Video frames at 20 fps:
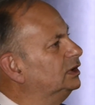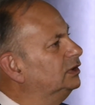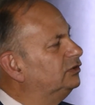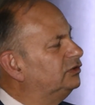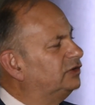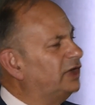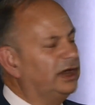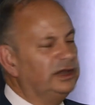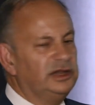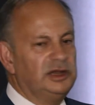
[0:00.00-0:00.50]

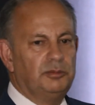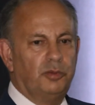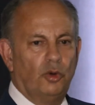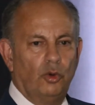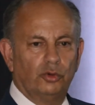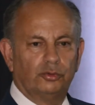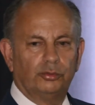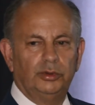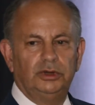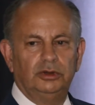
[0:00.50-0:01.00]
Stanley
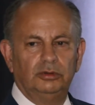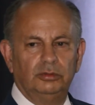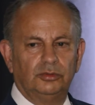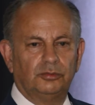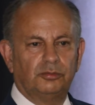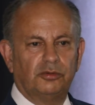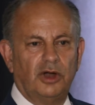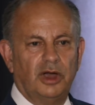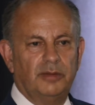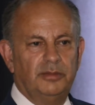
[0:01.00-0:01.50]
Baldwin, who was
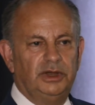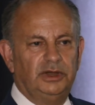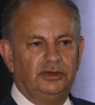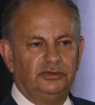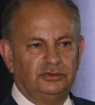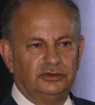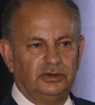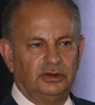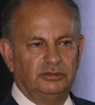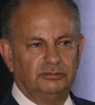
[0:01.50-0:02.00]
Prime
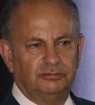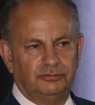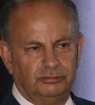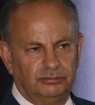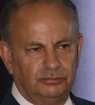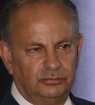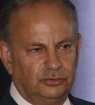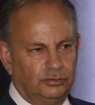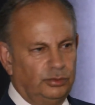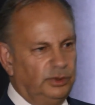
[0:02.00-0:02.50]
Minister
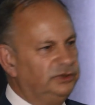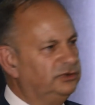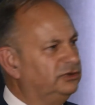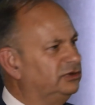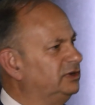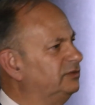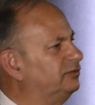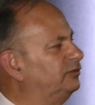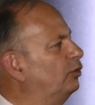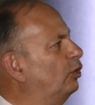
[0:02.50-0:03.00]
from
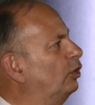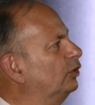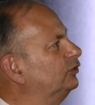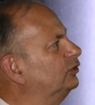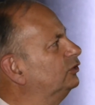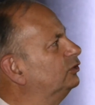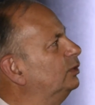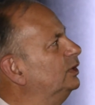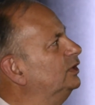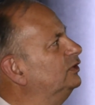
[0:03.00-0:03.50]
24
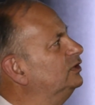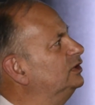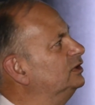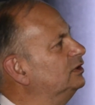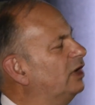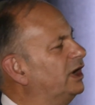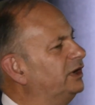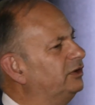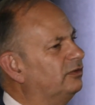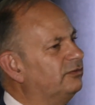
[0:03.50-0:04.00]
to
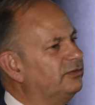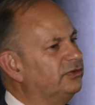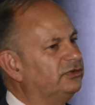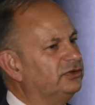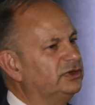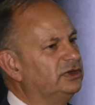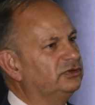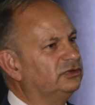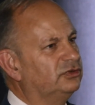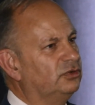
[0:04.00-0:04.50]
29,
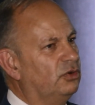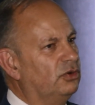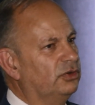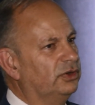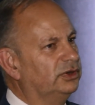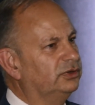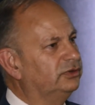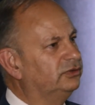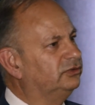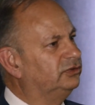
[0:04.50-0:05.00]
obviously saw
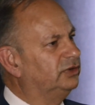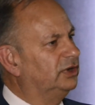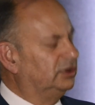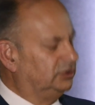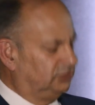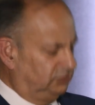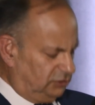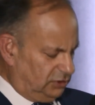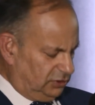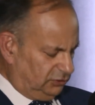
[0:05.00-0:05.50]
that
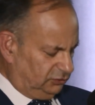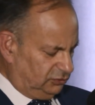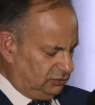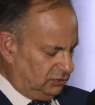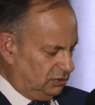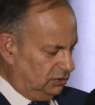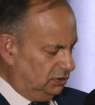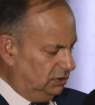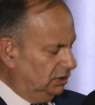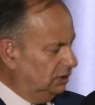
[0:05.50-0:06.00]
uh,
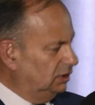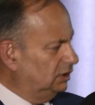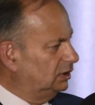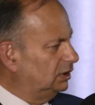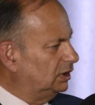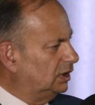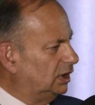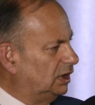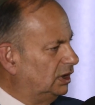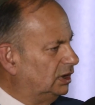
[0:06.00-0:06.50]
Churchill
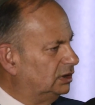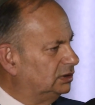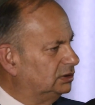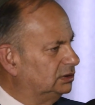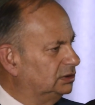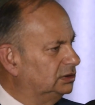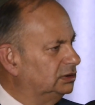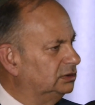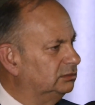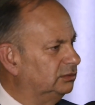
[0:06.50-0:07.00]
uh,
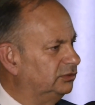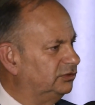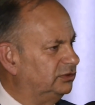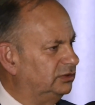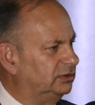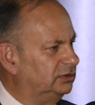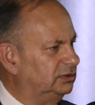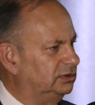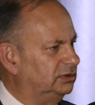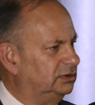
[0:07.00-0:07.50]
was
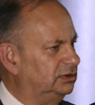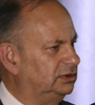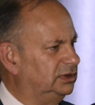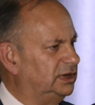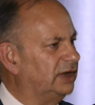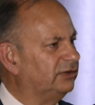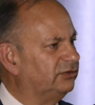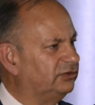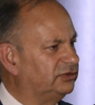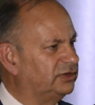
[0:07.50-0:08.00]
an
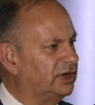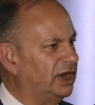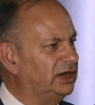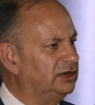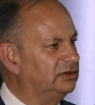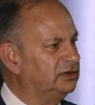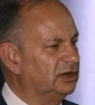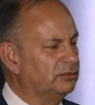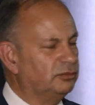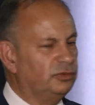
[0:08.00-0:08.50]

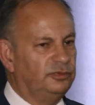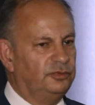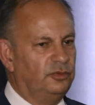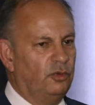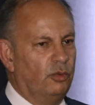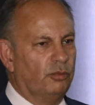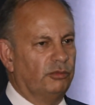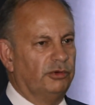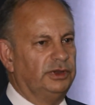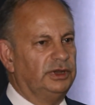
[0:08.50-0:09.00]
outstanding
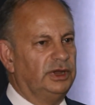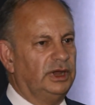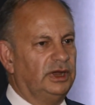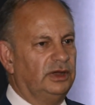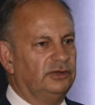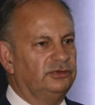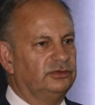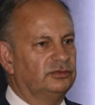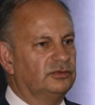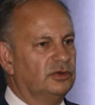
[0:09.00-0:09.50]
performer in the
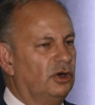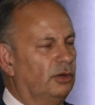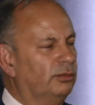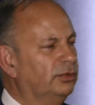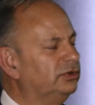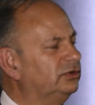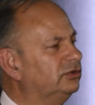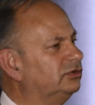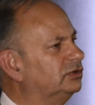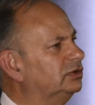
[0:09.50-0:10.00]
House of
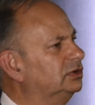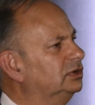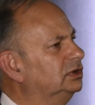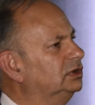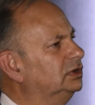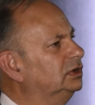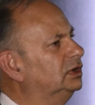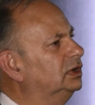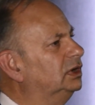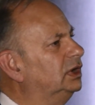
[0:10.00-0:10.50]
Commons,
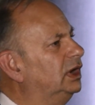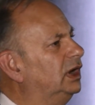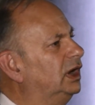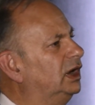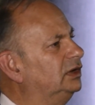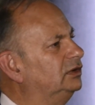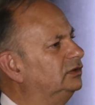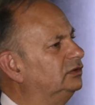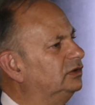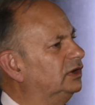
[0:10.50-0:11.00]

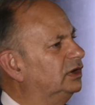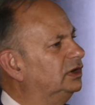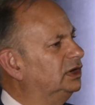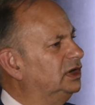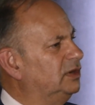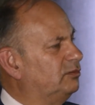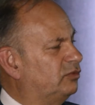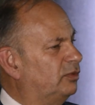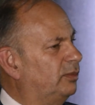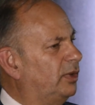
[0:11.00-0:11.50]
and uh,
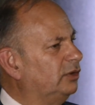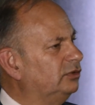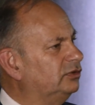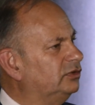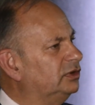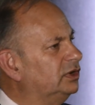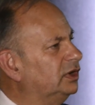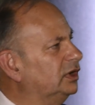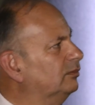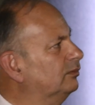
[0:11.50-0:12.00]
he
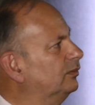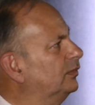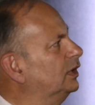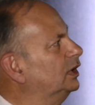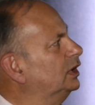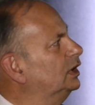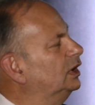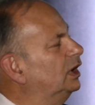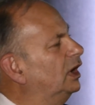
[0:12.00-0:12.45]
promoted him.